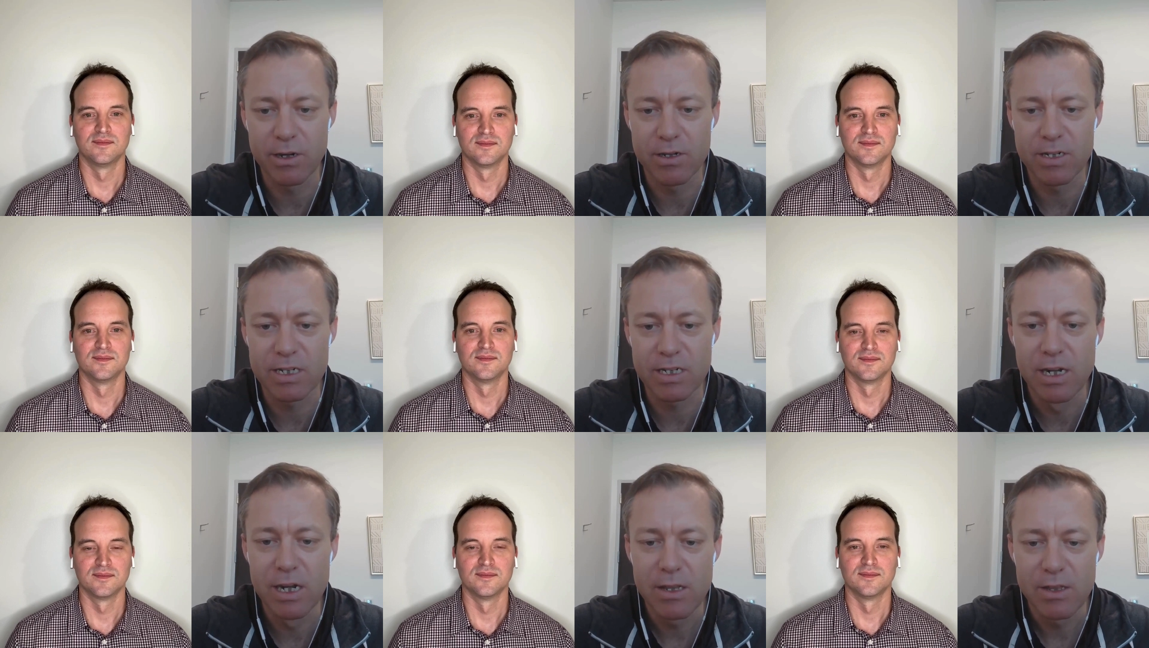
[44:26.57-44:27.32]

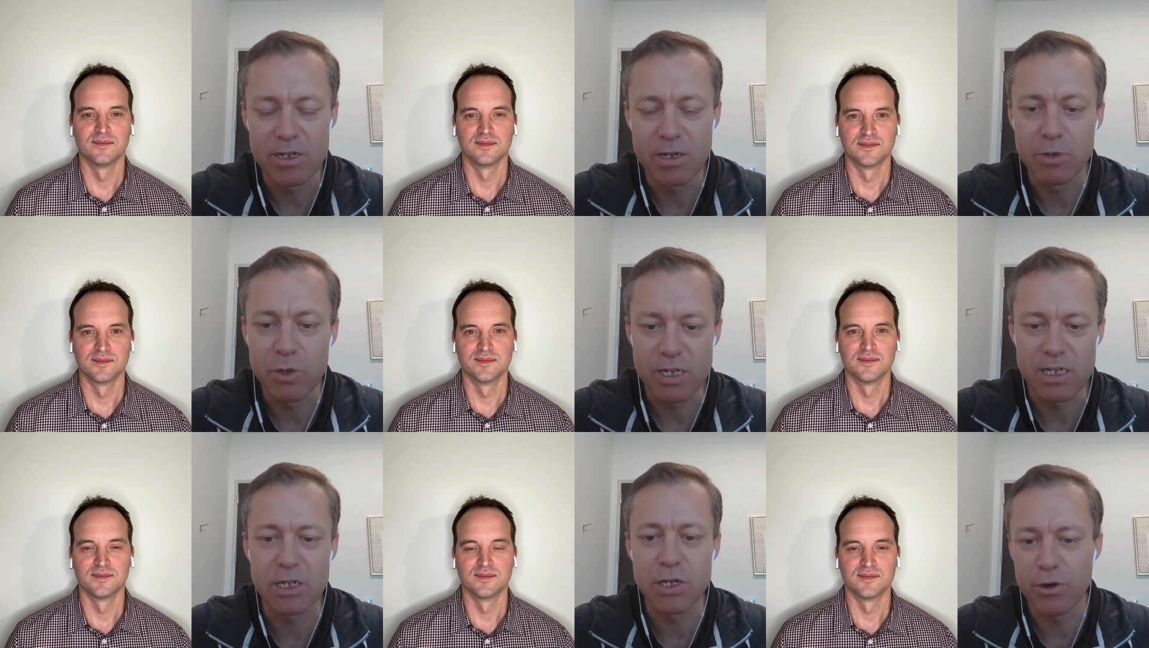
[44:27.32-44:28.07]
Speaker 1: there's there's some
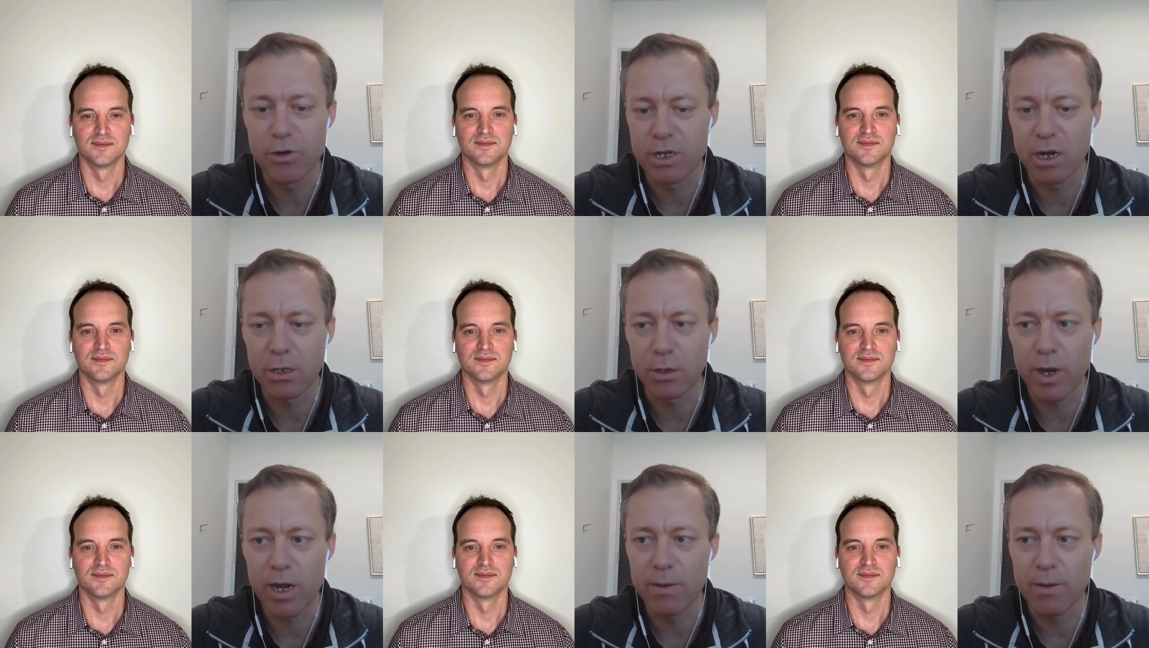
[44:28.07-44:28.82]
twists and turns
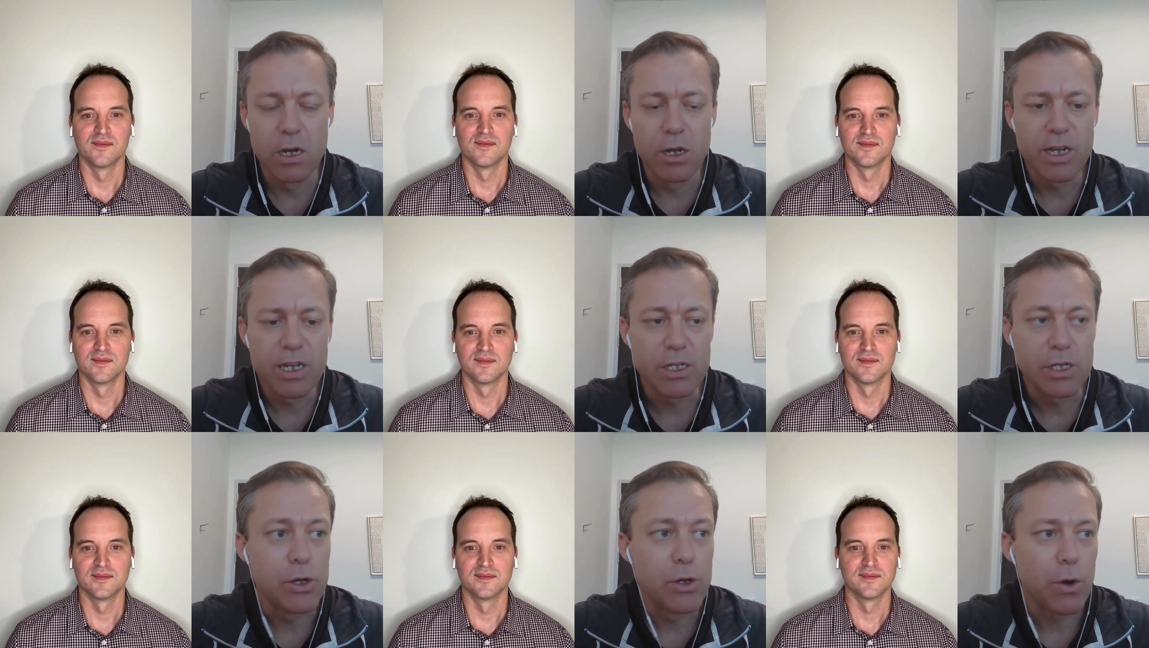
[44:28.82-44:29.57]
along the way. So
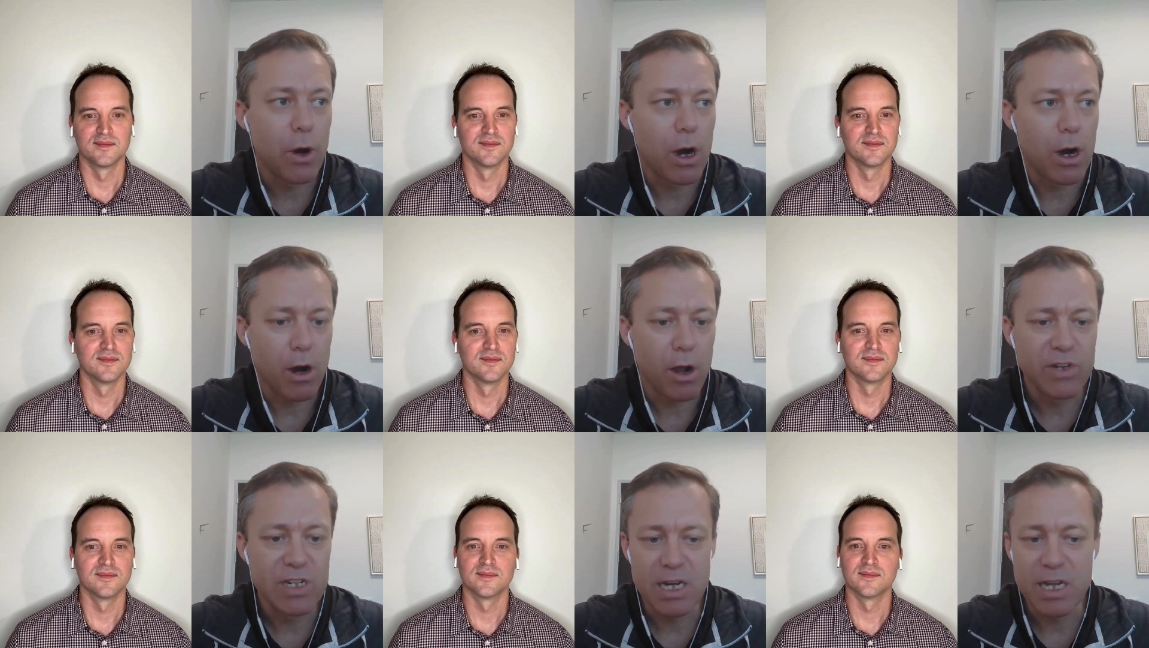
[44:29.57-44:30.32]
Lukas, you
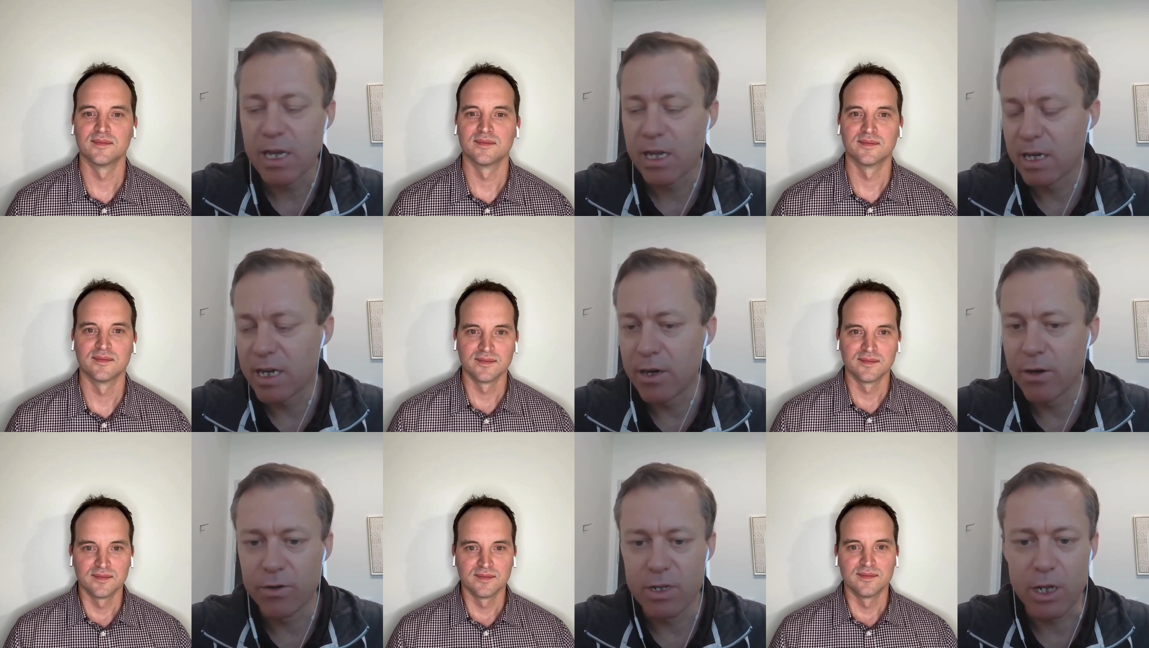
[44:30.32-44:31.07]
are obviously a
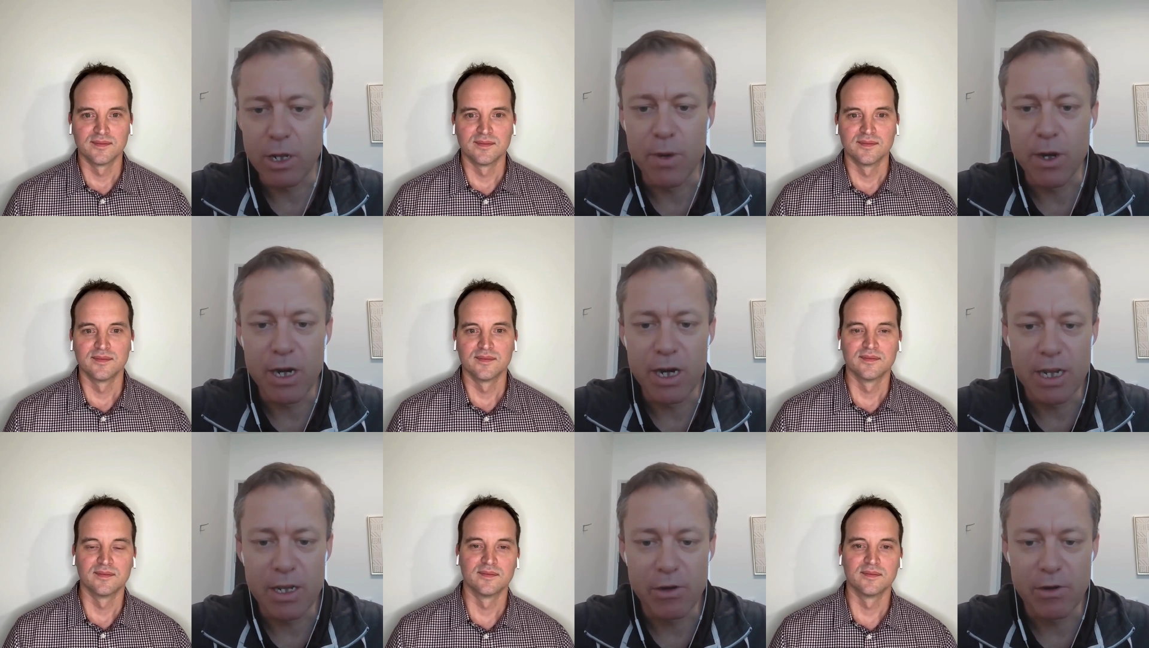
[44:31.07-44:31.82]
leader to the community.